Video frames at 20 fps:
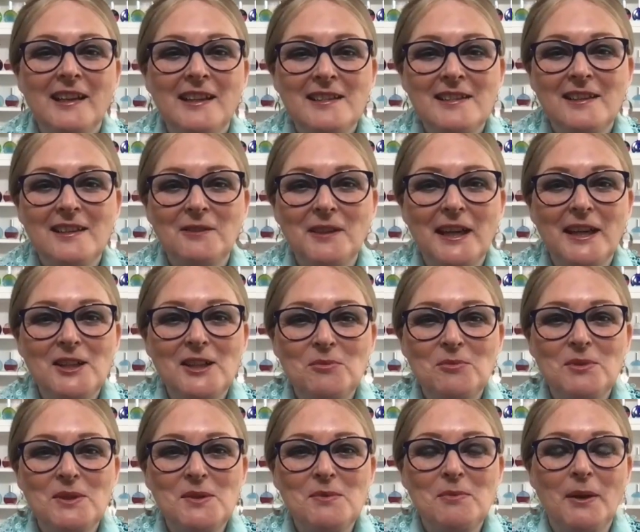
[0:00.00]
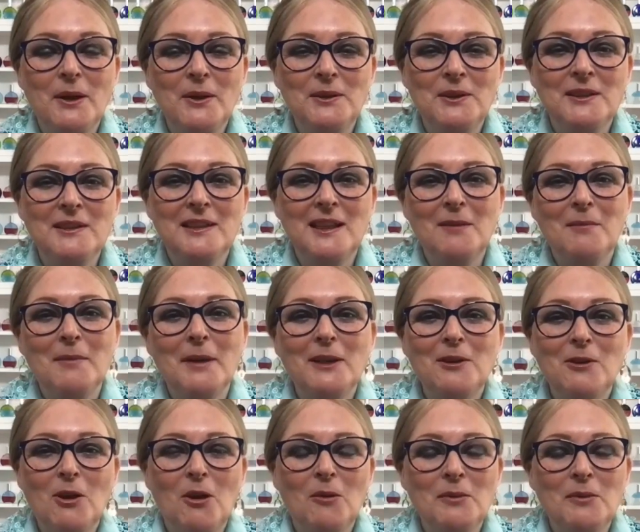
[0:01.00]
So we had to postpone it, and I made a
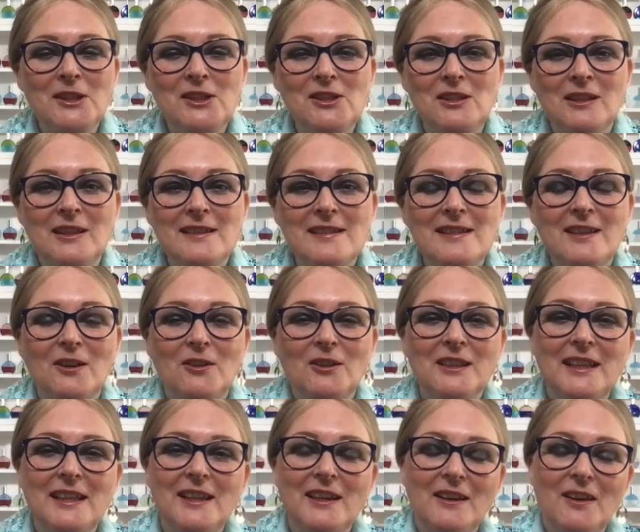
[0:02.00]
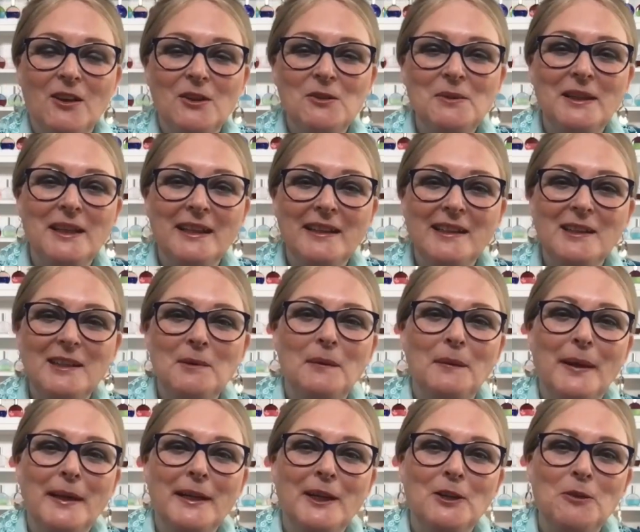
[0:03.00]
comment here, and I said, aren't aren't we lucky we
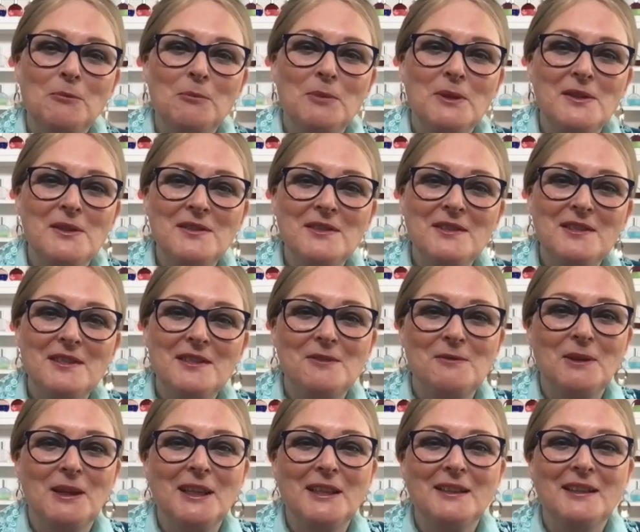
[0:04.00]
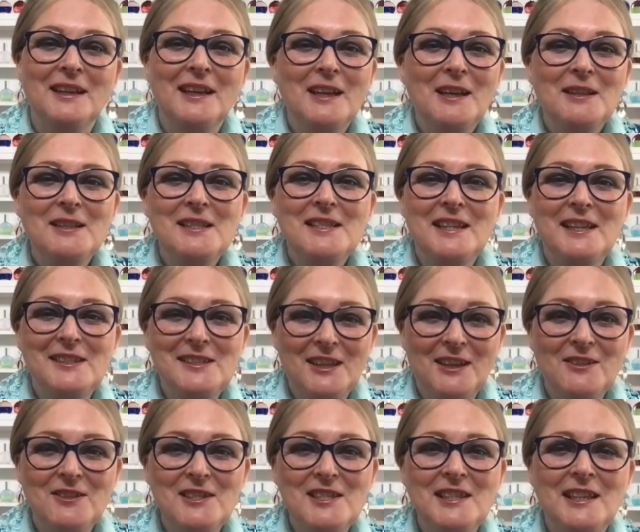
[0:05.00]
run our own businesses, we can set our
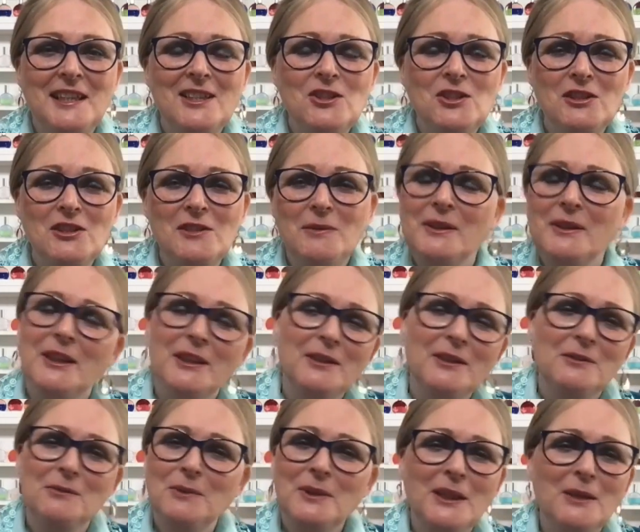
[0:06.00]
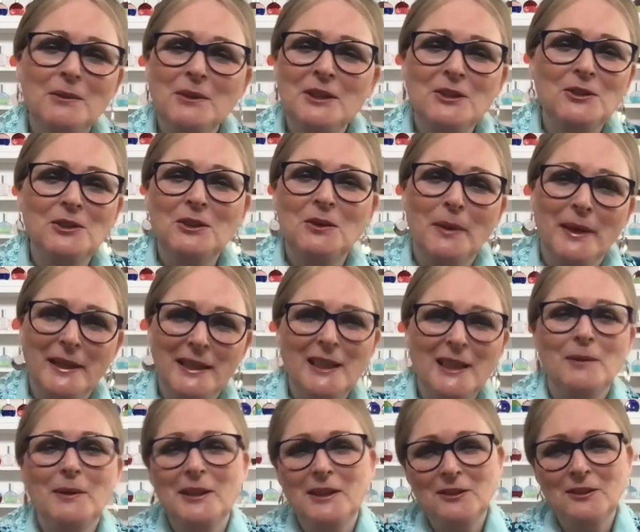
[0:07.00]
own schedules. We don't we don't want to do it the one day,
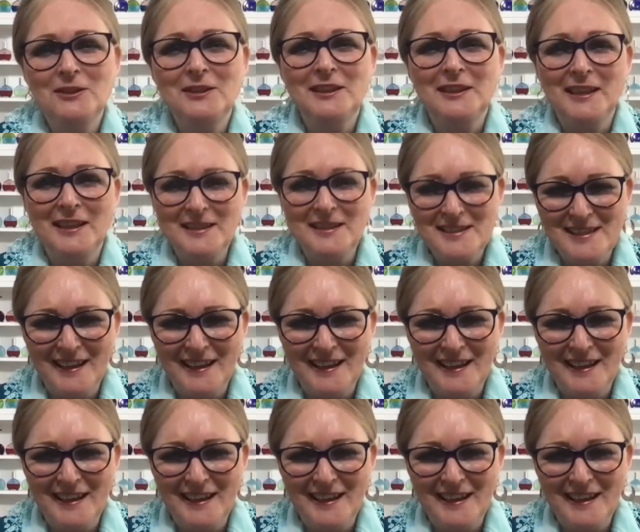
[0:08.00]
we can do it the next